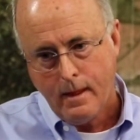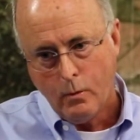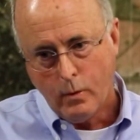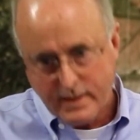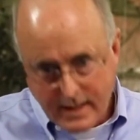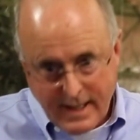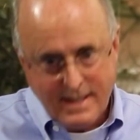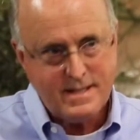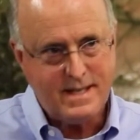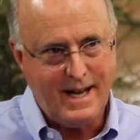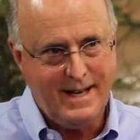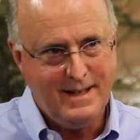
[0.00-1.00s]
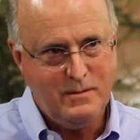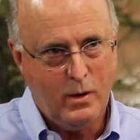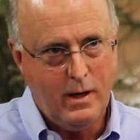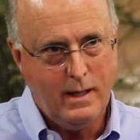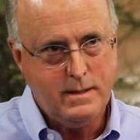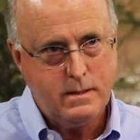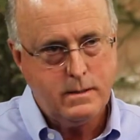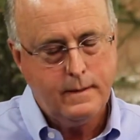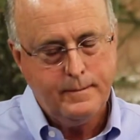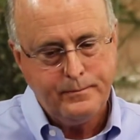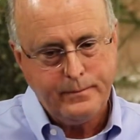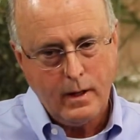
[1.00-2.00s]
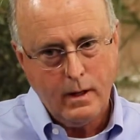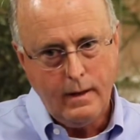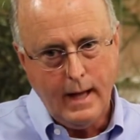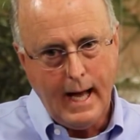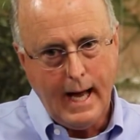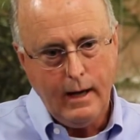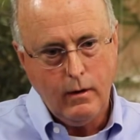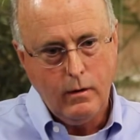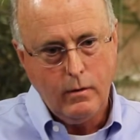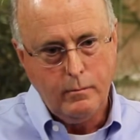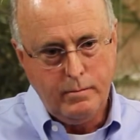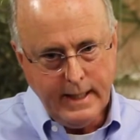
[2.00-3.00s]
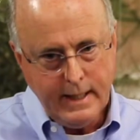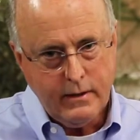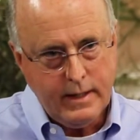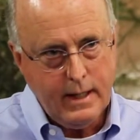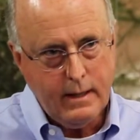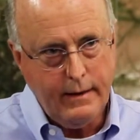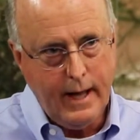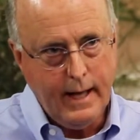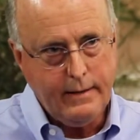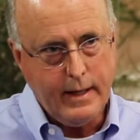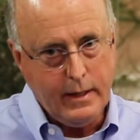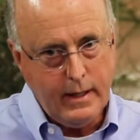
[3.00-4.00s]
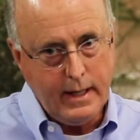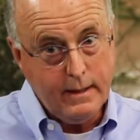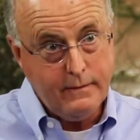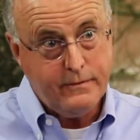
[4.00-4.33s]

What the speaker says: What they decided was that being on the internet, they didn't